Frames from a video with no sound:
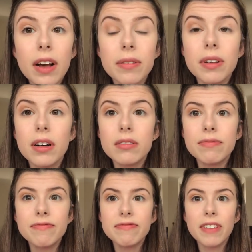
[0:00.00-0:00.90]
Oh no.
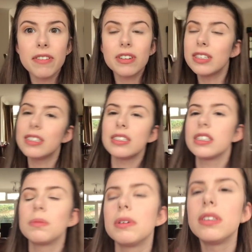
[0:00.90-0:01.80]
I feel like this is
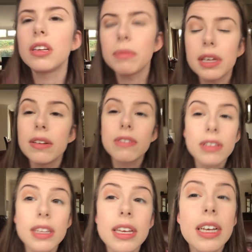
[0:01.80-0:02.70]
exposing me
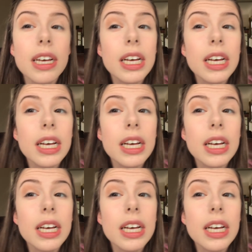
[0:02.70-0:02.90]
for the